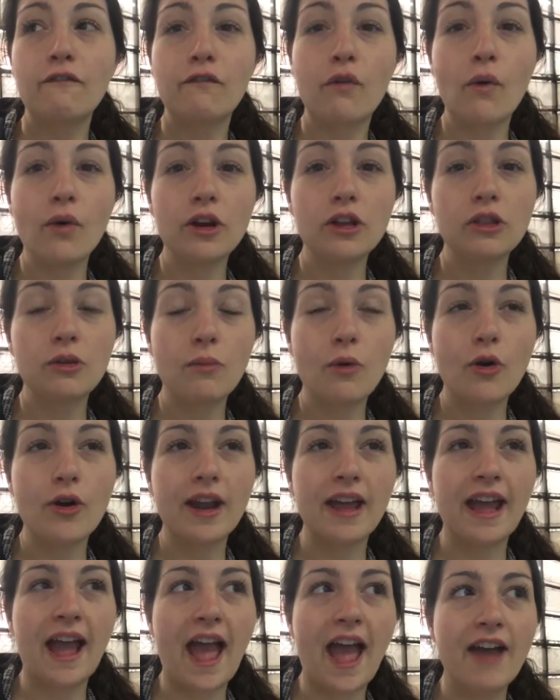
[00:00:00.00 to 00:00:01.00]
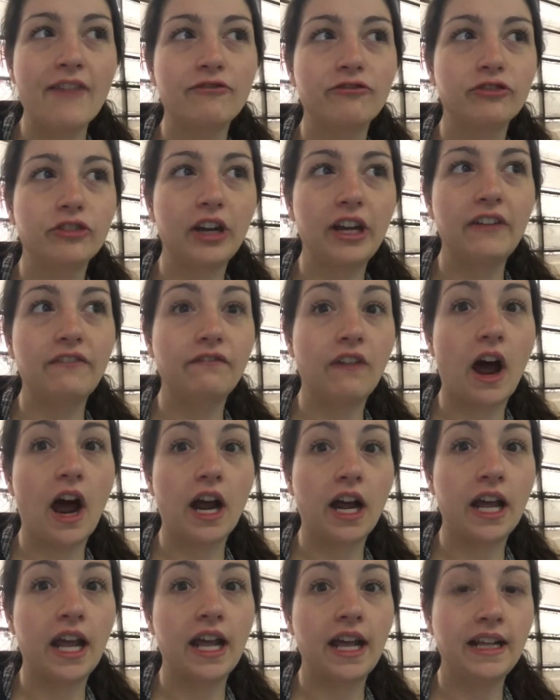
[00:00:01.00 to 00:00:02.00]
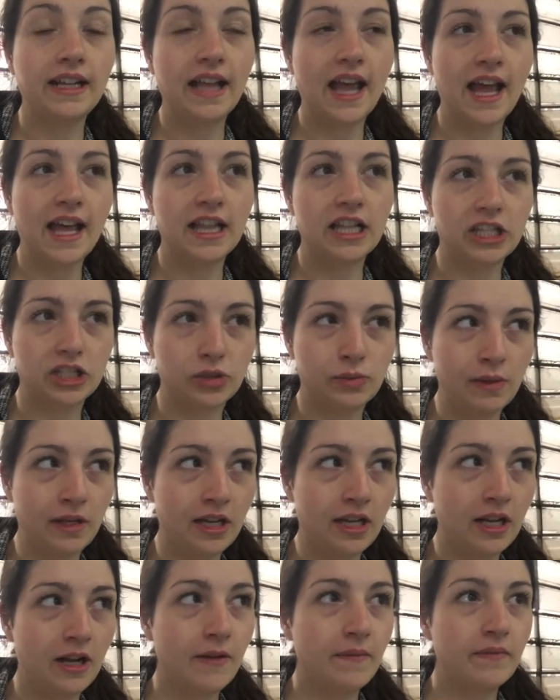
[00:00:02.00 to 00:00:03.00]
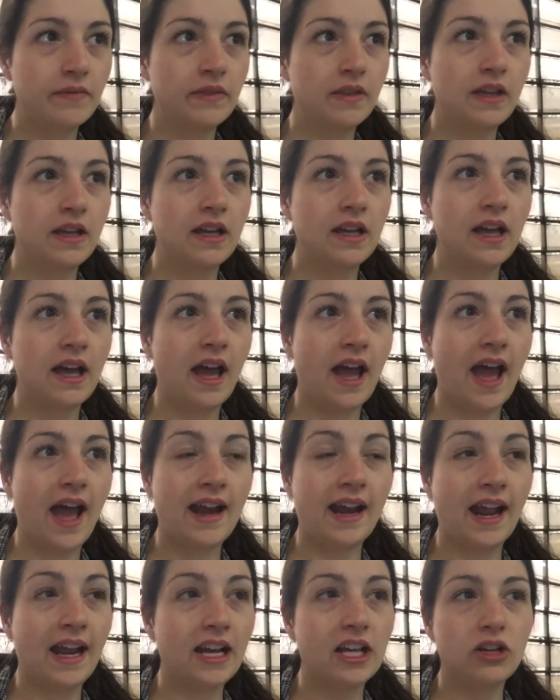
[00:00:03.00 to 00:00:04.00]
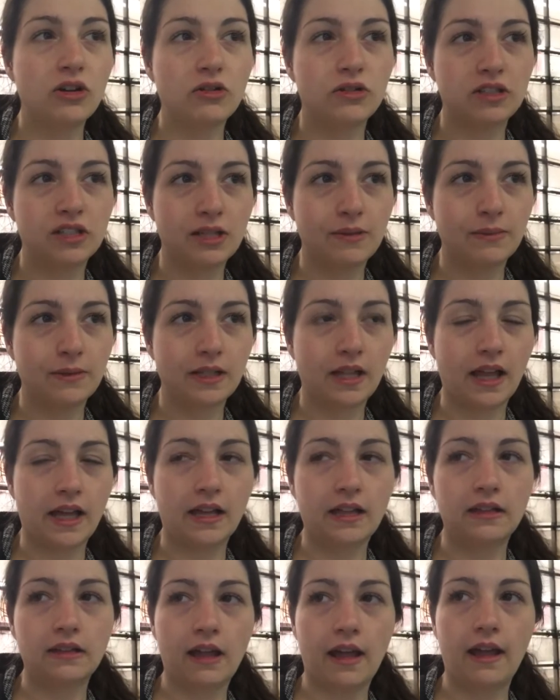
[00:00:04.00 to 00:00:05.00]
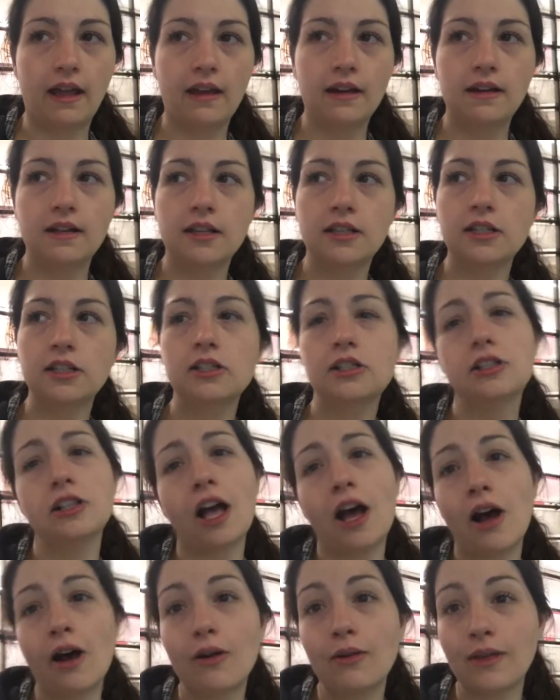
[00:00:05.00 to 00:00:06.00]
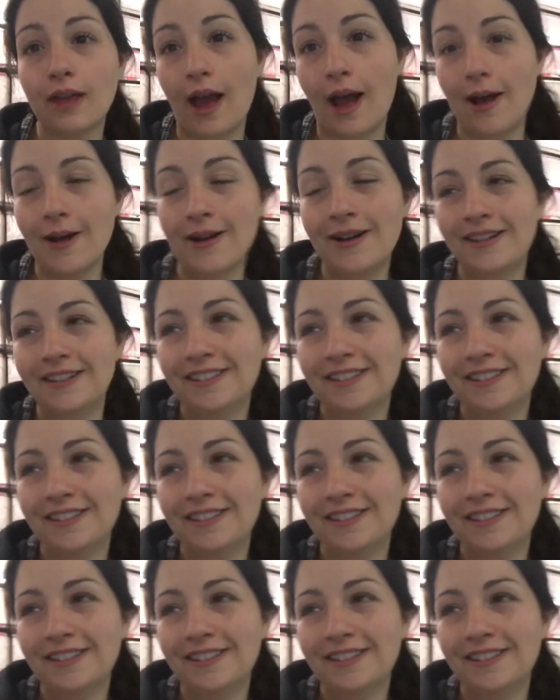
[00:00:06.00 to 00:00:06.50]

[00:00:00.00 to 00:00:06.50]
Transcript: 4 in the morning every fucking day this week. And I didn't go to sleep till like late. So yeah.